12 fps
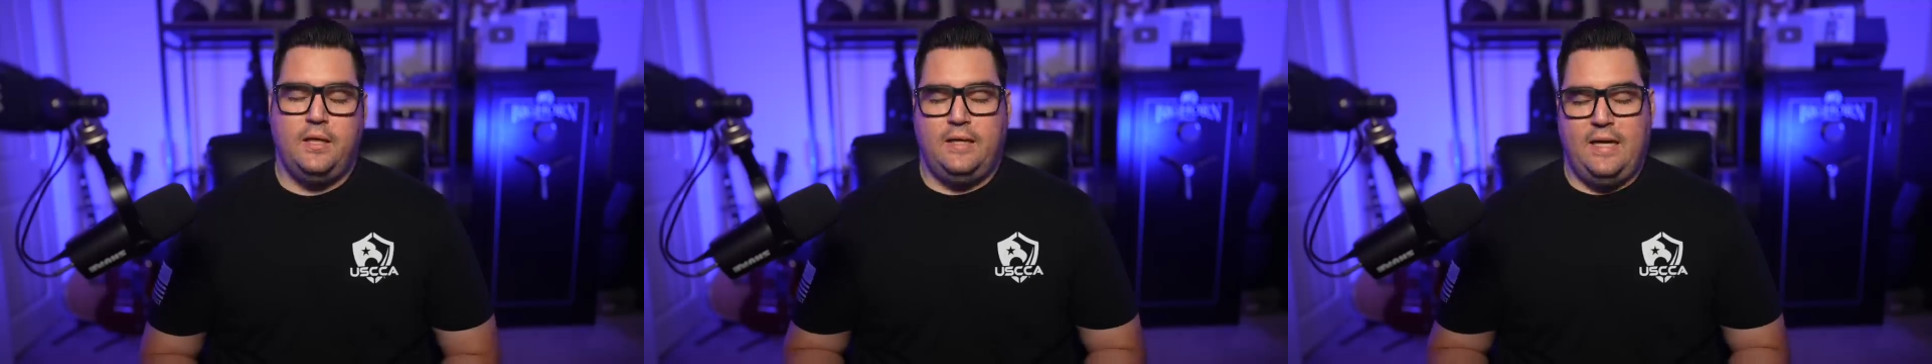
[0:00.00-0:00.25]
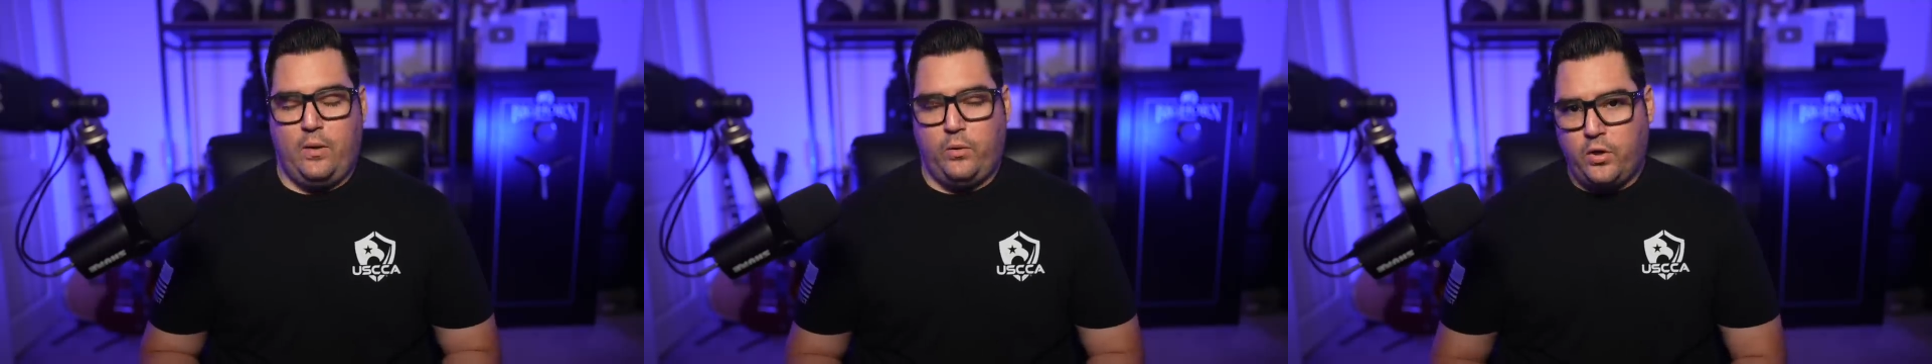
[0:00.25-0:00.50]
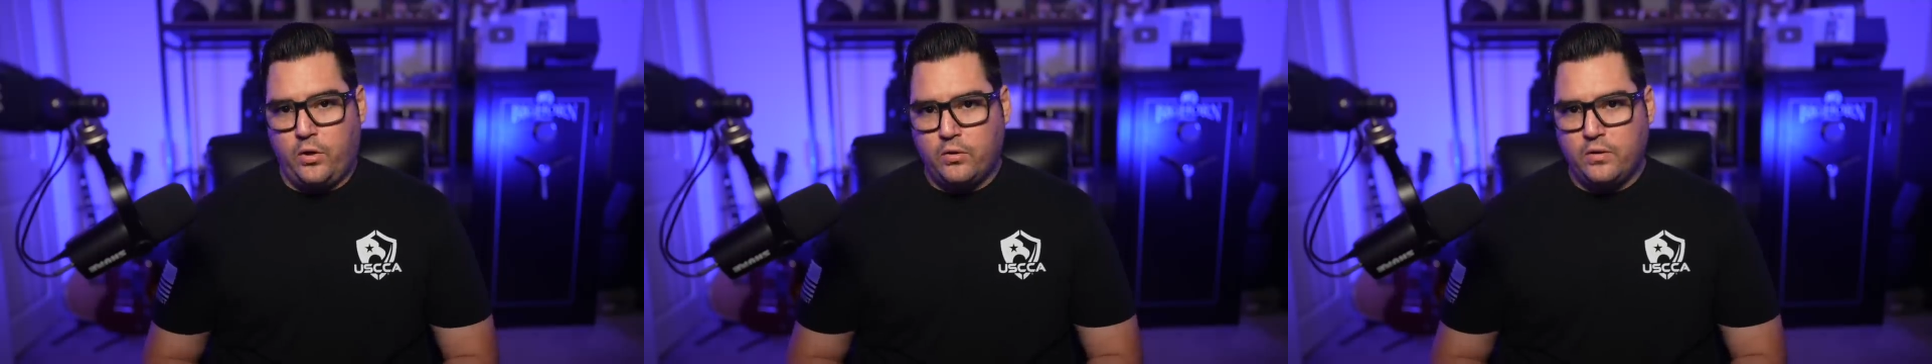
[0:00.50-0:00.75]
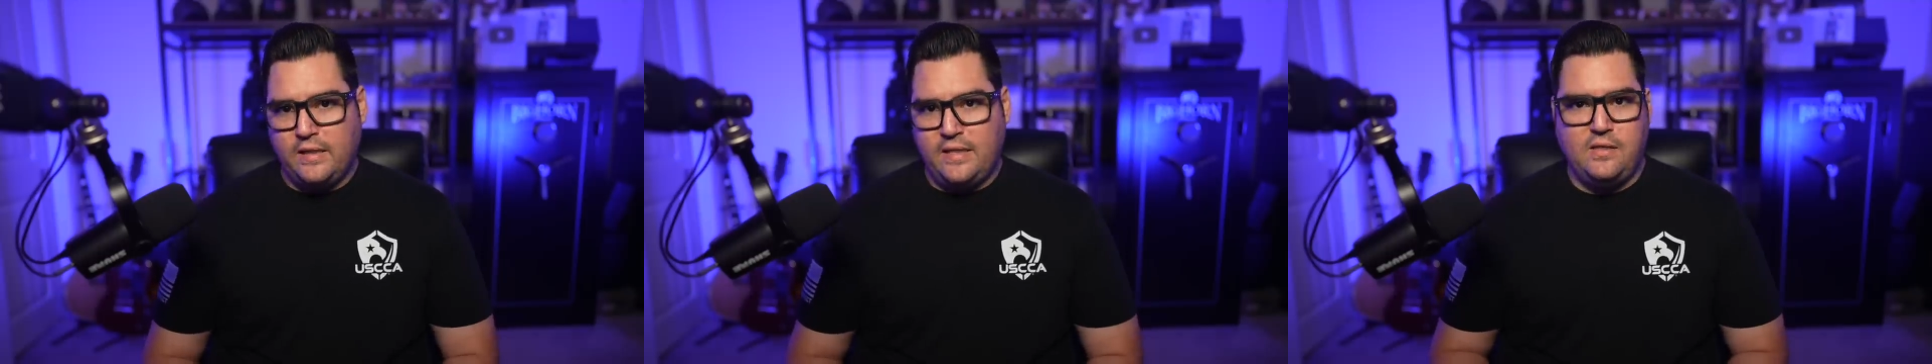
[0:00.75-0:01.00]
Now,
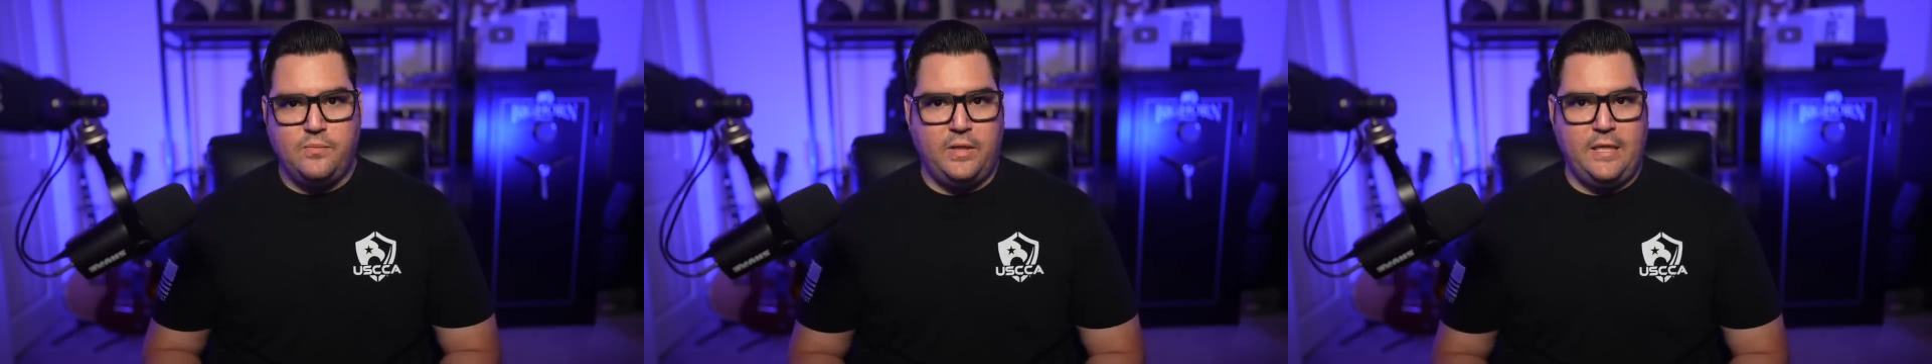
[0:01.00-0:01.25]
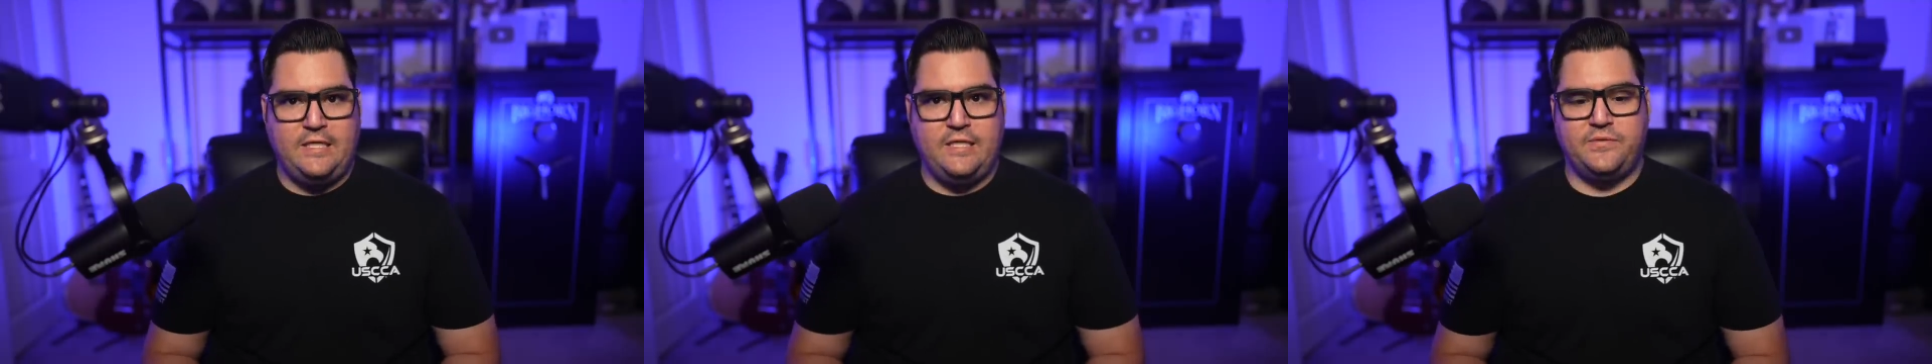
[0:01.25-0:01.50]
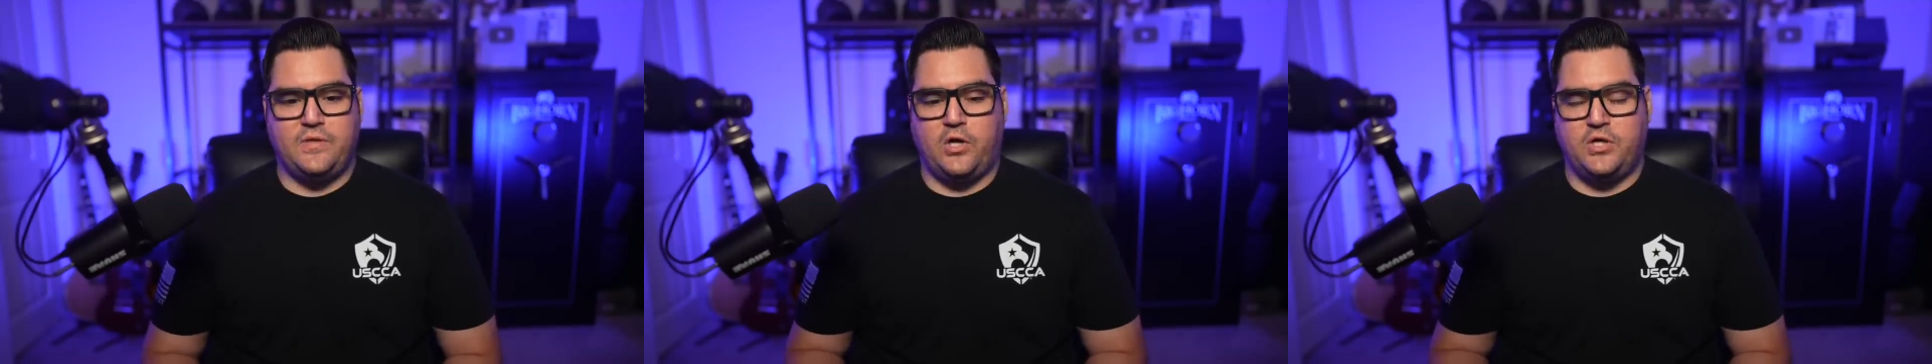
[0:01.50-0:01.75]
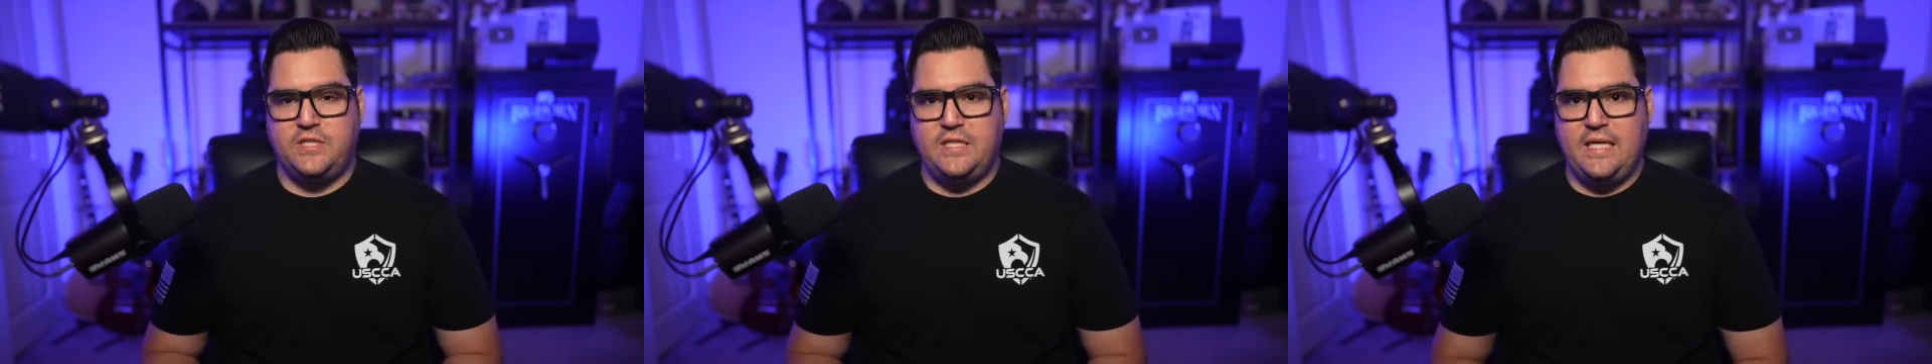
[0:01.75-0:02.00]
currently, the plaintiffs
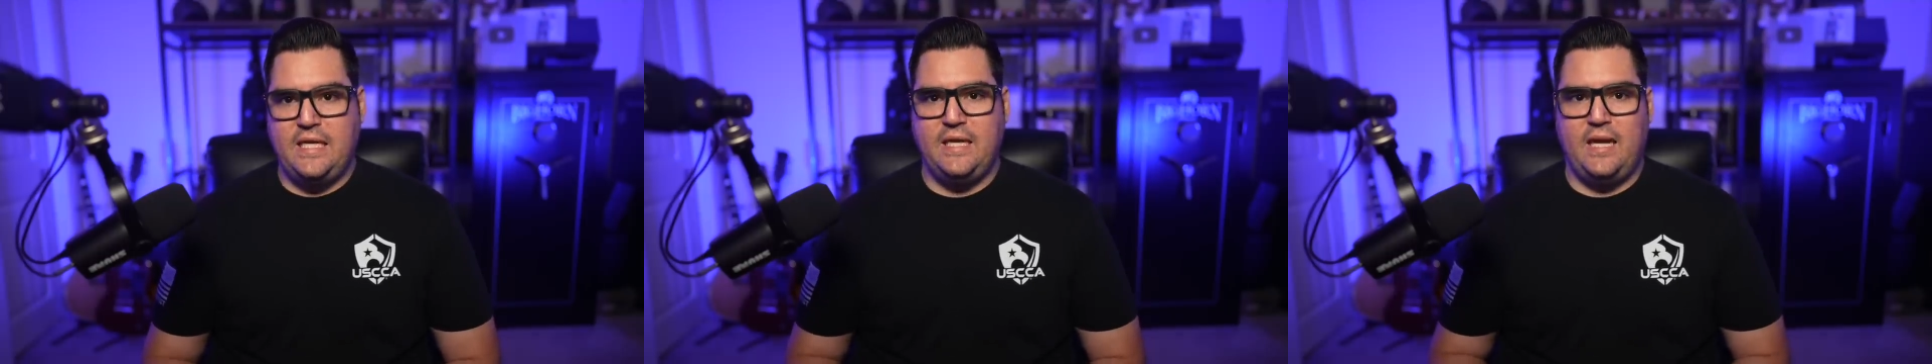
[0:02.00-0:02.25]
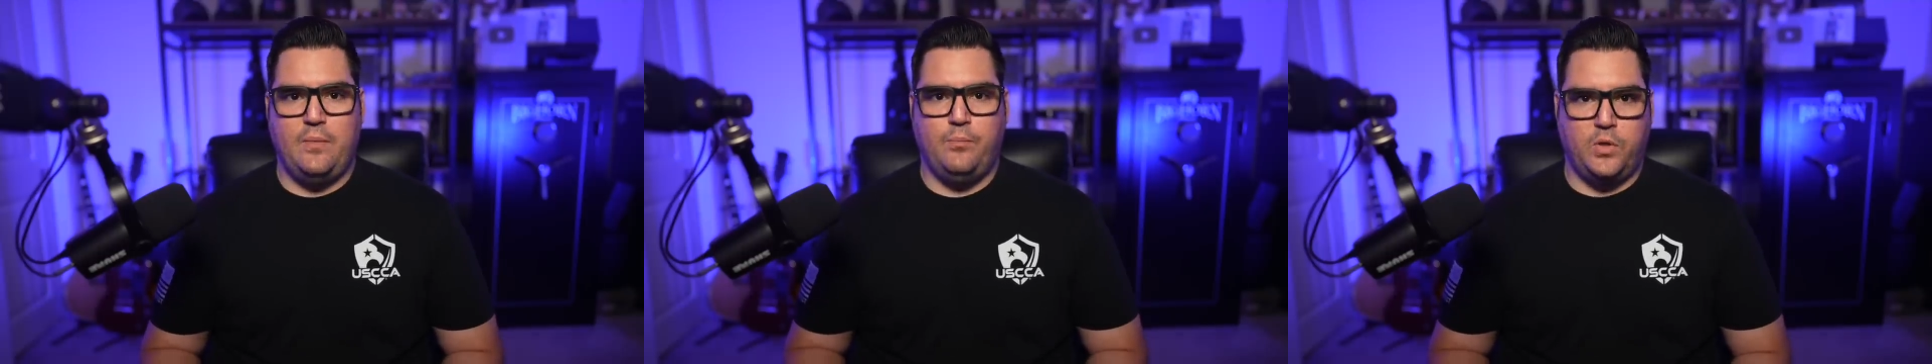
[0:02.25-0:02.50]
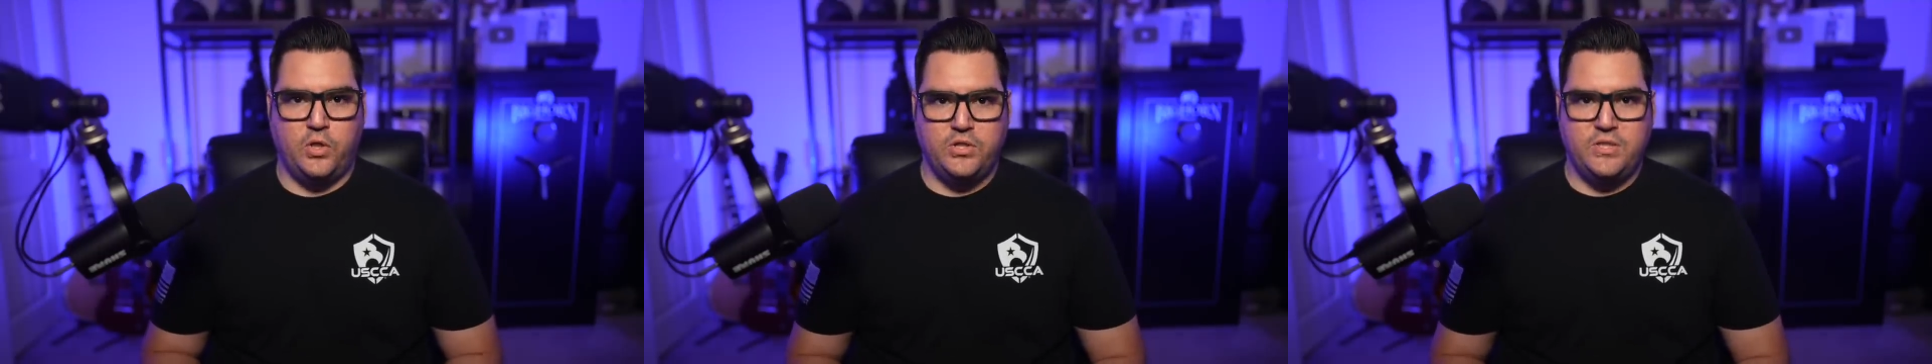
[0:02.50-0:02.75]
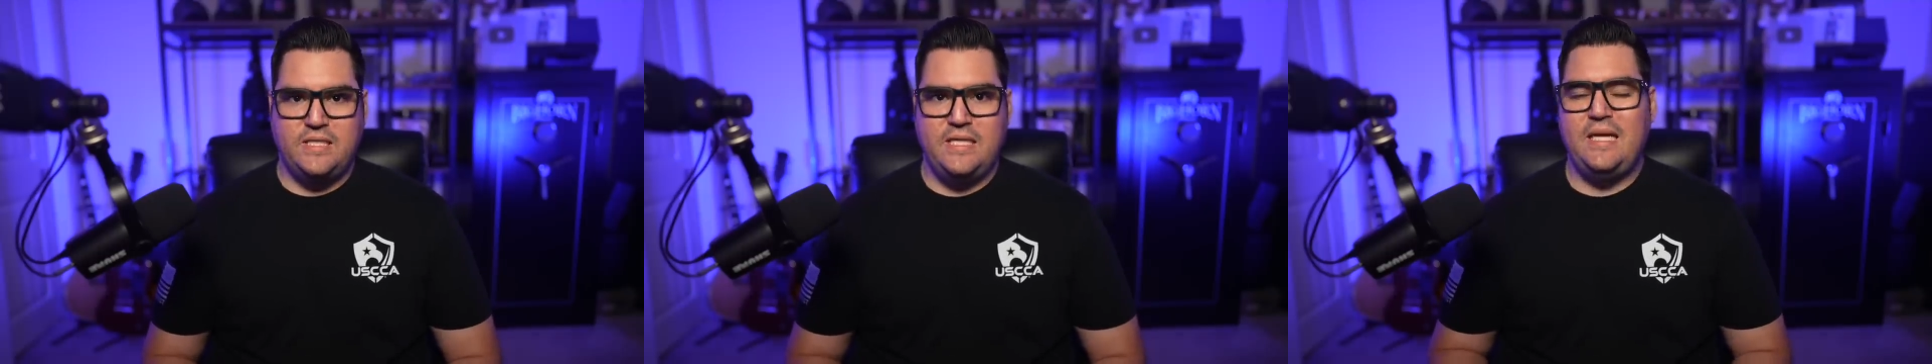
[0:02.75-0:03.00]
are seeking
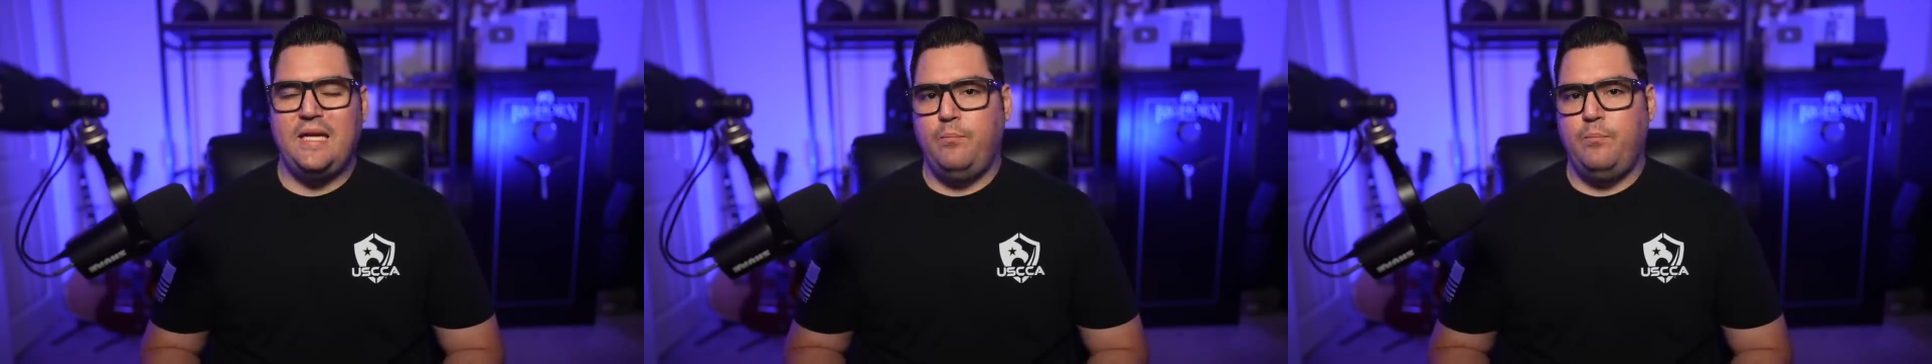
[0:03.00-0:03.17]
emergency